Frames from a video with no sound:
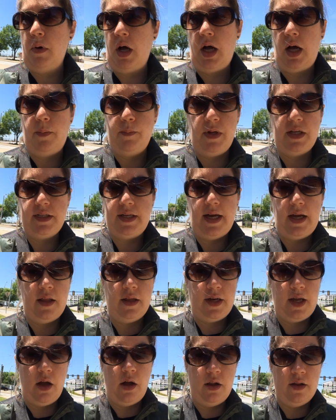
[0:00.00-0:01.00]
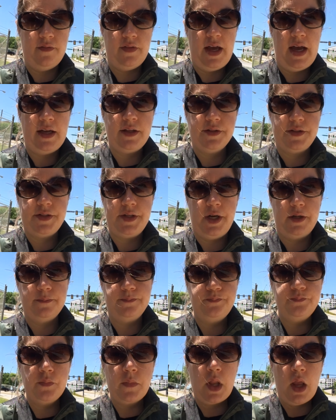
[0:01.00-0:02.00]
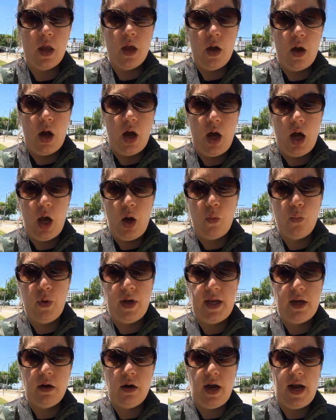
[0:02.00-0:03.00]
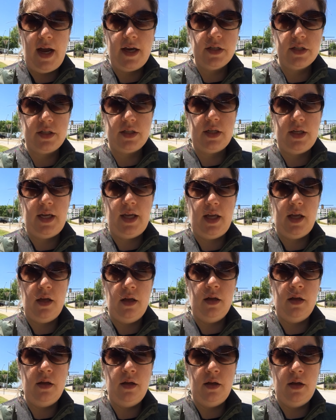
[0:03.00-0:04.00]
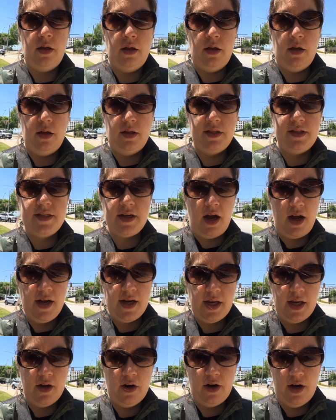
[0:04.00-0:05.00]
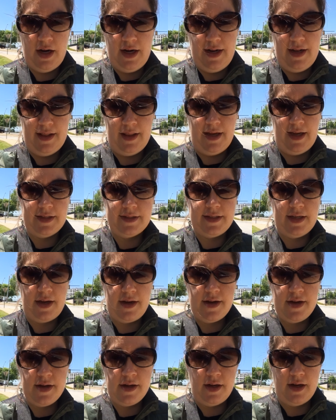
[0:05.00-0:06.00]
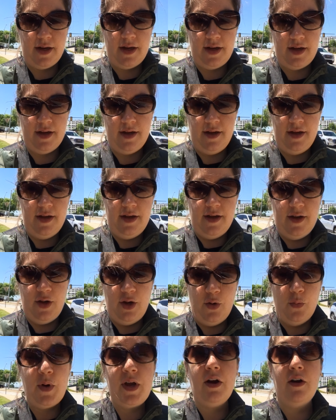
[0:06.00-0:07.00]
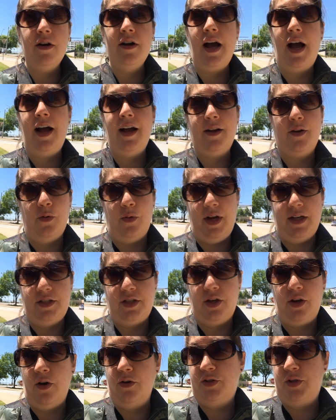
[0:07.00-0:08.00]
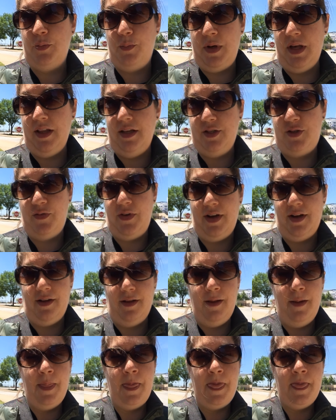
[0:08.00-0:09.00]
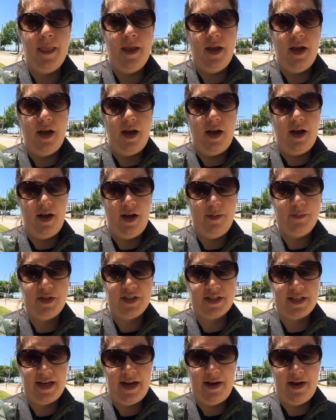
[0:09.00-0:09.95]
mob mentality, all of that. So we are actually done here in Atlanta. We are not going to go to Milledgeville. Just an